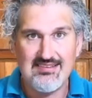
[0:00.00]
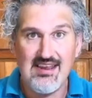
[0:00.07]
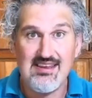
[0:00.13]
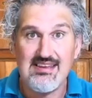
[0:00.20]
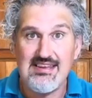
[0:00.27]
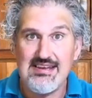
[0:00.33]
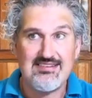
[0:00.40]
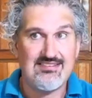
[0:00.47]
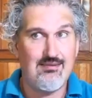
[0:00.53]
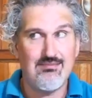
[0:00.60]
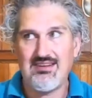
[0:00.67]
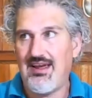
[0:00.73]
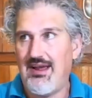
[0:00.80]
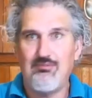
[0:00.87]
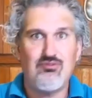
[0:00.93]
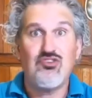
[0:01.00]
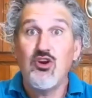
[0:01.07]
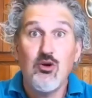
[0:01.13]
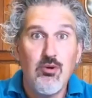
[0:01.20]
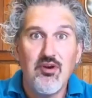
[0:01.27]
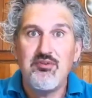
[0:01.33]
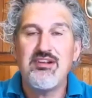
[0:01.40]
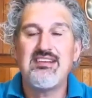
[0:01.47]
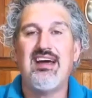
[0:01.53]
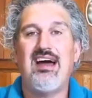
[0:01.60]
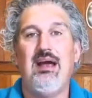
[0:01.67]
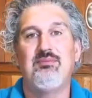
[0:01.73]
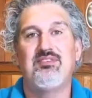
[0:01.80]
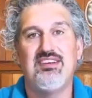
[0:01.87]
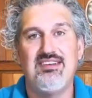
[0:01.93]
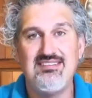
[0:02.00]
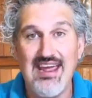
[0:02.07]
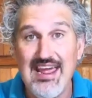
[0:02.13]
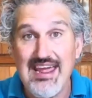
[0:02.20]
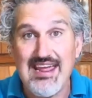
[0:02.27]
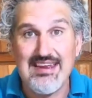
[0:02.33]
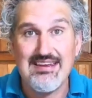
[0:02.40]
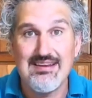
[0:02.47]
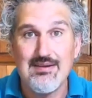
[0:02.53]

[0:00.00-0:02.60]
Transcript: They eat sometimes 2 or 3 times a day.